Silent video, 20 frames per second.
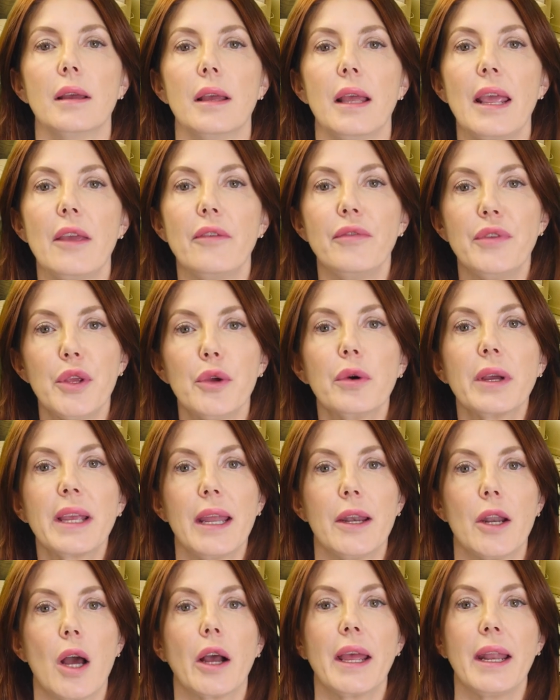If you
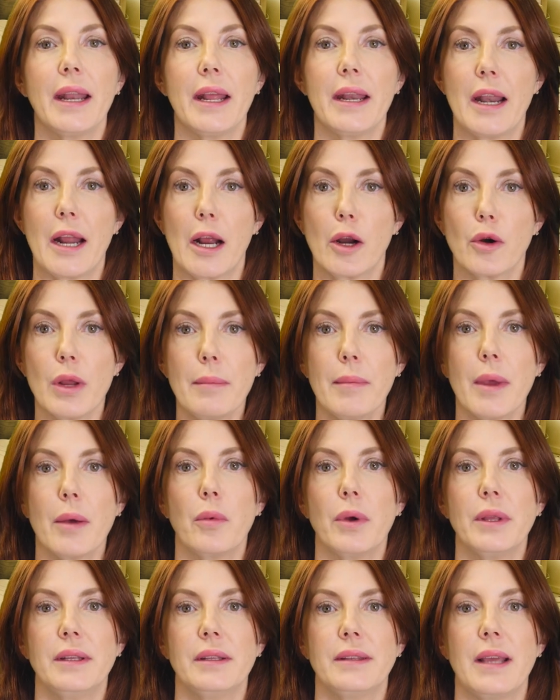cannot get in an agreement
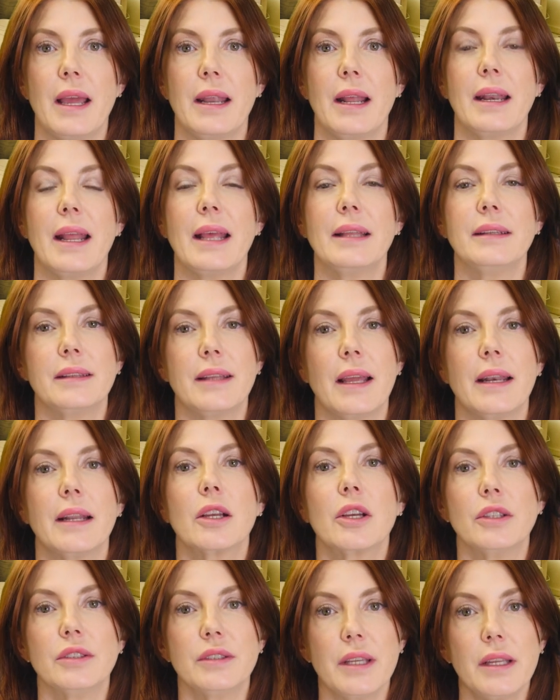with the tenant and the
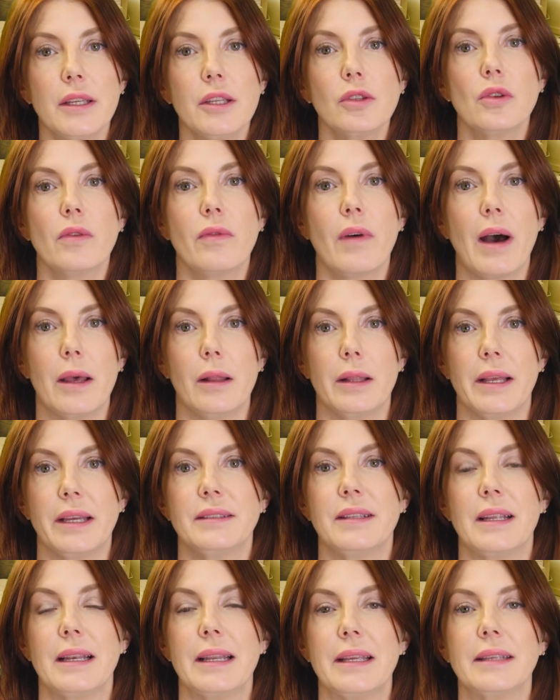tenant continues to violate
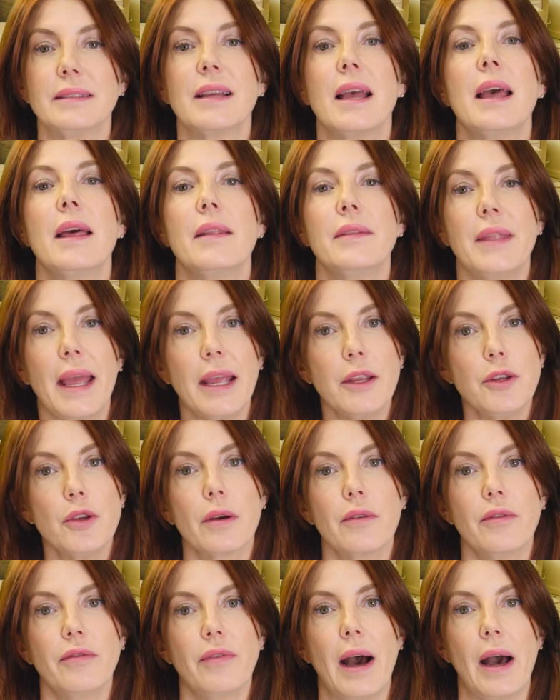the lease, then you
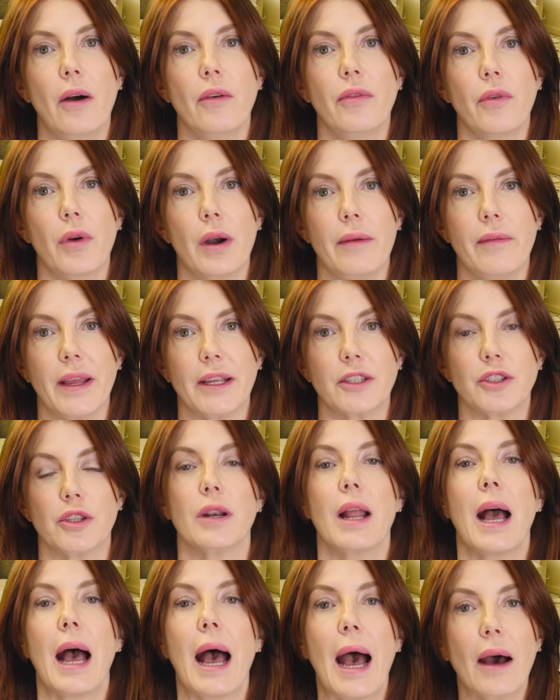can file for
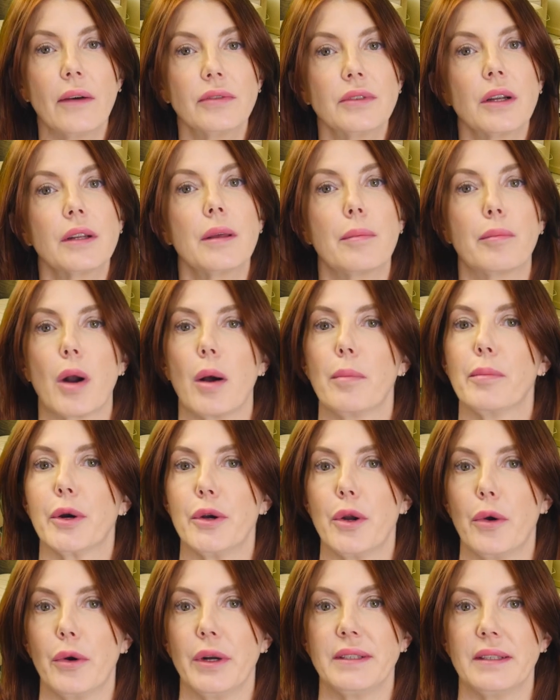eviction after the proper
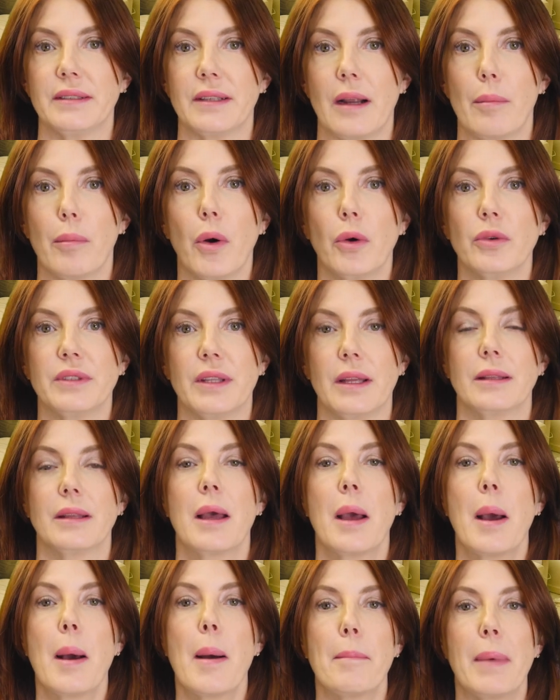notices are posted.
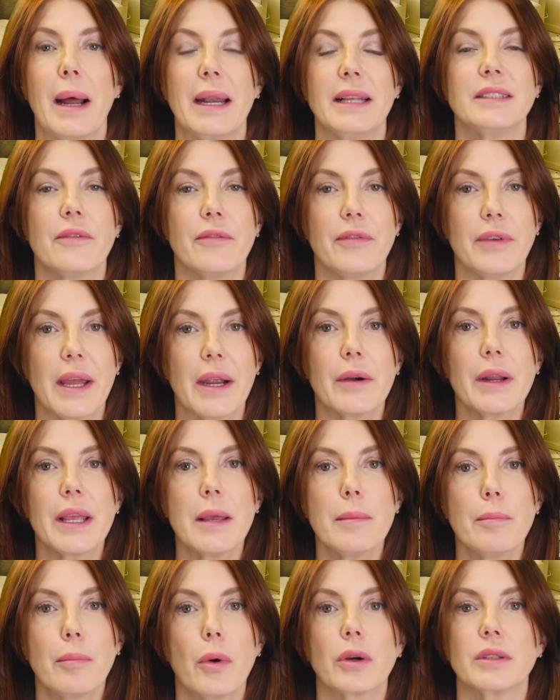But it's very
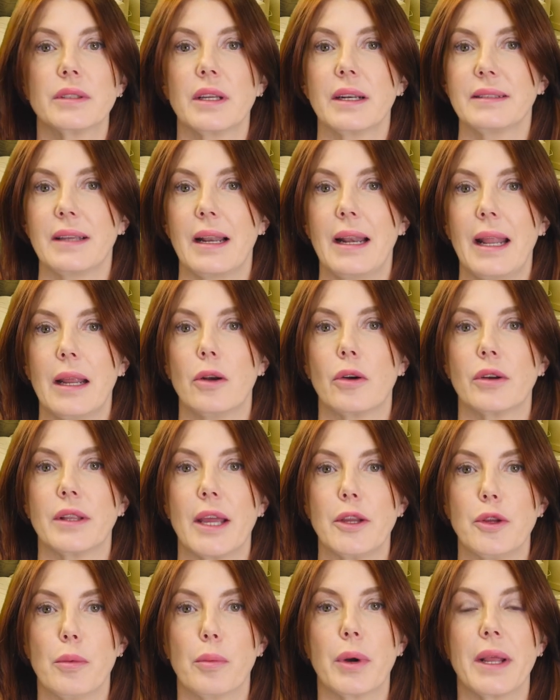important as a landlord
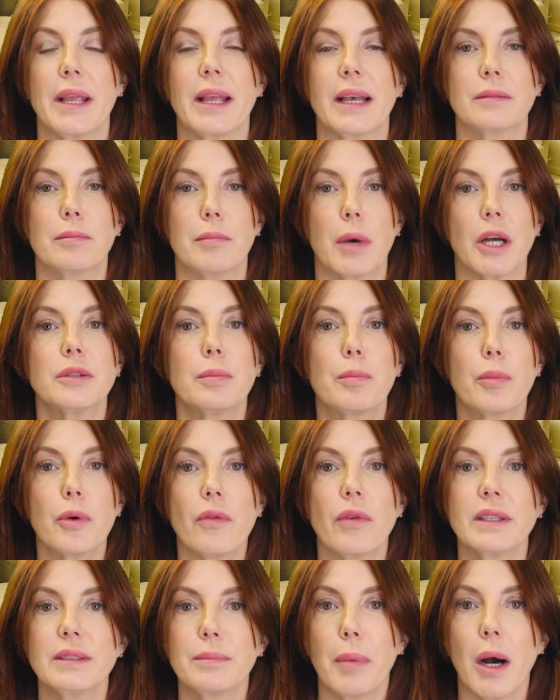that you bring as much
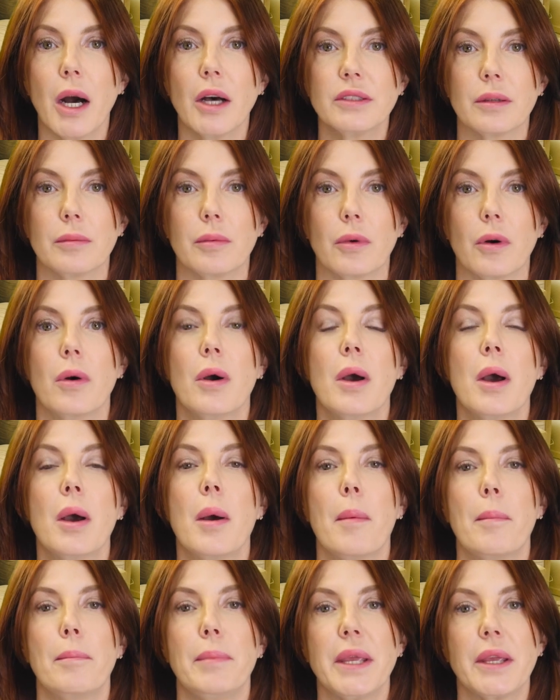proof as possible
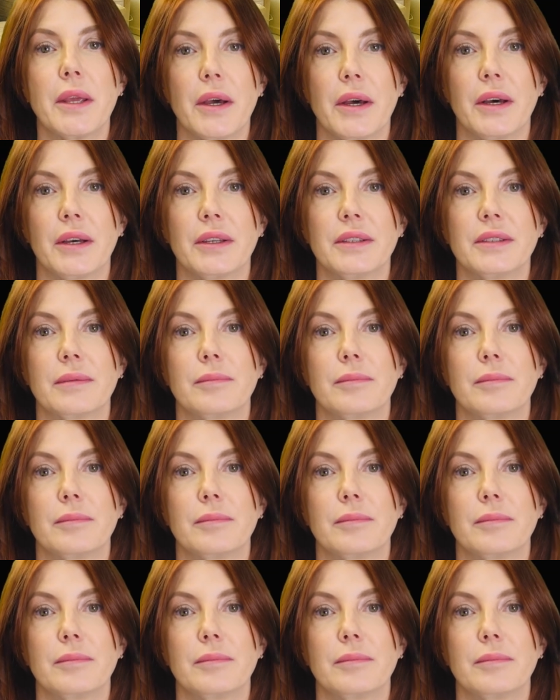because